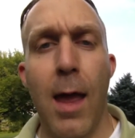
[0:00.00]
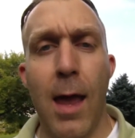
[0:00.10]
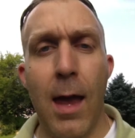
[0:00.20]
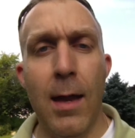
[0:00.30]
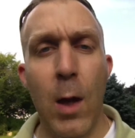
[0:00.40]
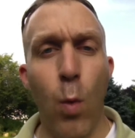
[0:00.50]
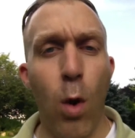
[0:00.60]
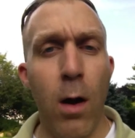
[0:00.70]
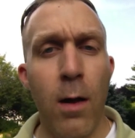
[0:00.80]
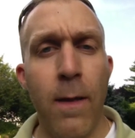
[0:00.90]
and he
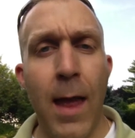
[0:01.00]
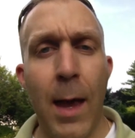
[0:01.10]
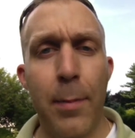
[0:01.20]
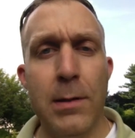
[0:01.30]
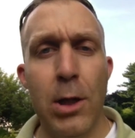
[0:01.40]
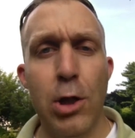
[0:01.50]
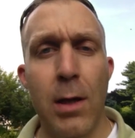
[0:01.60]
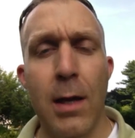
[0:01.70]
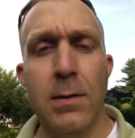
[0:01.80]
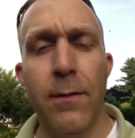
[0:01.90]
won that
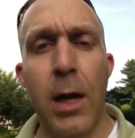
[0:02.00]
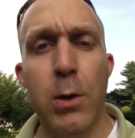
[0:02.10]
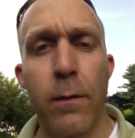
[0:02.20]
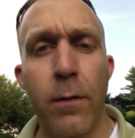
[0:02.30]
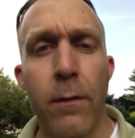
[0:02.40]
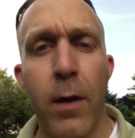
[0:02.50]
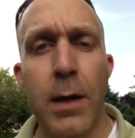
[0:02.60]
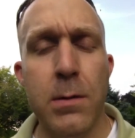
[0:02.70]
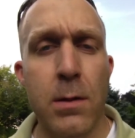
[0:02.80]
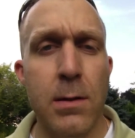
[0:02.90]
position as a financial
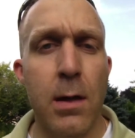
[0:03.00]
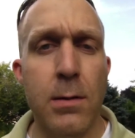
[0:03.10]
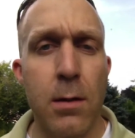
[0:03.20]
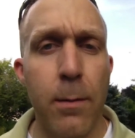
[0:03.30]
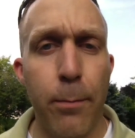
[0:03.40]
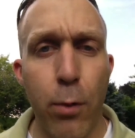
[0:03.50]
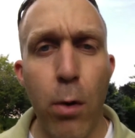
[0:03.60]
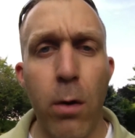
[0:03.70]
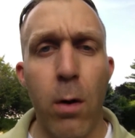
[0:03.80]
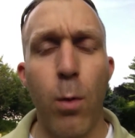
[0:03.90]
advisor, as a
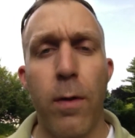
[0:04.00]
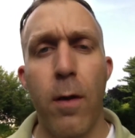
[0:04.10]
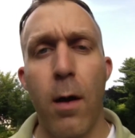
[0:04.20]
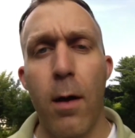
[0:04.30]
broker with